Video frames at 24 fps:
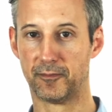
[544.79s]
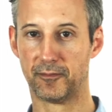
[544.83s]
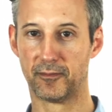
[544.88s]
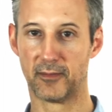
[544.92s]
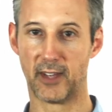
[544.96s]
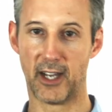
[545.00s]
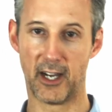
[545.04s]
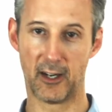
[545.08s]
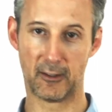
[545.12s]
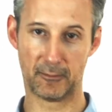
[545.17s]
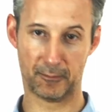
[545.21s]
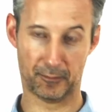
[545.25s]

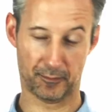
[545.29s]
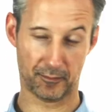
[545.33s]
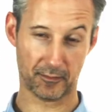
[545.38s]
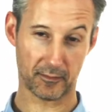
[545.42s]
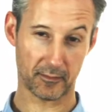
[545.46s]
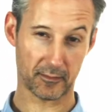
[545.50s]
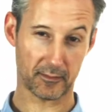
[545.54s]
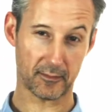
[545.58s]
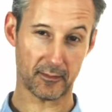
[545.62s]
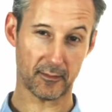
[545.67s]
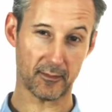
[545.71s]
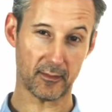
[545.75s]
Now,
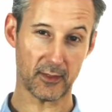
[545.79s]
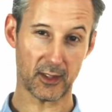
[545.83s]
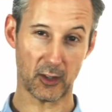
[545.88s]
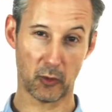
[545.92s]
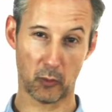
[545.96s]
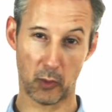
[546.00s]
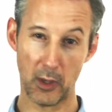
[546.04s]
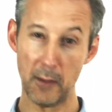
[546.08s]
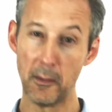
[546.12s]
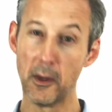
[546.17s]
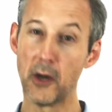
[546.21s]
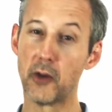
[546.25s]

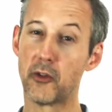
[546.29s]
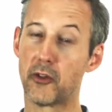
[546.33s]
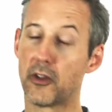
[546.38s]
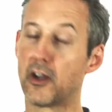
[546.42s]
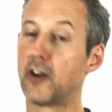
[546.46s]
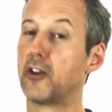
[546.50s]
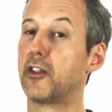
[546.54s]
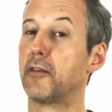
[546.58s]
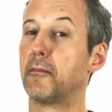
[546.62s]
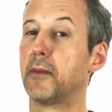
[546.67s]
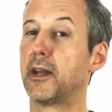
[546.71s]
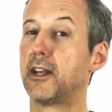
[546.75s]
we both know
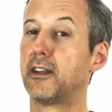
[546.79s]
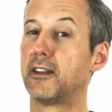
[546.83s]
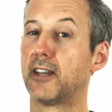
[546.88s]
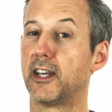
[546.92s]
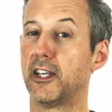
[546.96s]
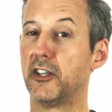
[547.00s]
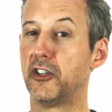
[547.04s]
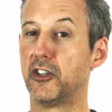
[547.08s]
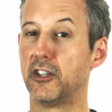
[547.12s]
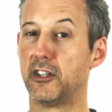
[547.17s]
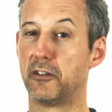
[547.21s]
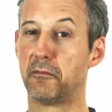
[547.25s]
that
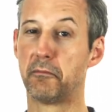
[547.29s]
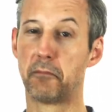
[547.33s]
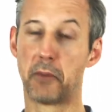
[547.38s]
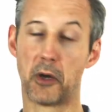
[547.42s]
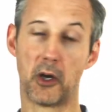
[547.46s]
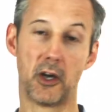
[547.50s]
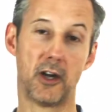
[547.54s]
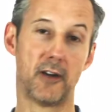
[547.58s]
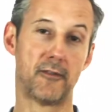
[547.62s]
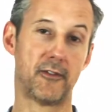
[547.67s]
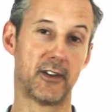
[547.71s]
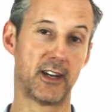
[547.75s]
meditation is
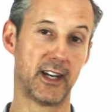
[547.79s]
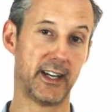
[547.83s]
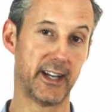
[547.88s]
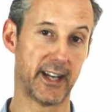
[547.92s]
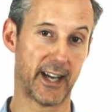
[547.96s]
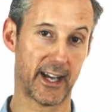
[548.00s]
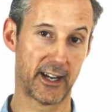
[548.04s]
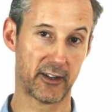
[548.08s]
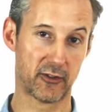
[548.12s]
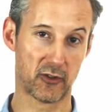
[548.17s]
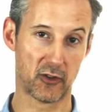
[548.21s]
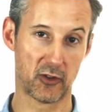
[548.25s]
perfectly
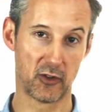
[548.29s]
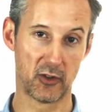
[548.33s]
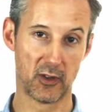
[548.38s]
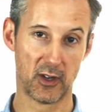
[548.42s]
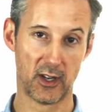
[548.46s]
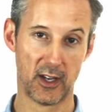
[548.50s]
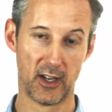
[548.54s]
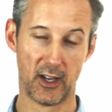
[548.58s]
natural,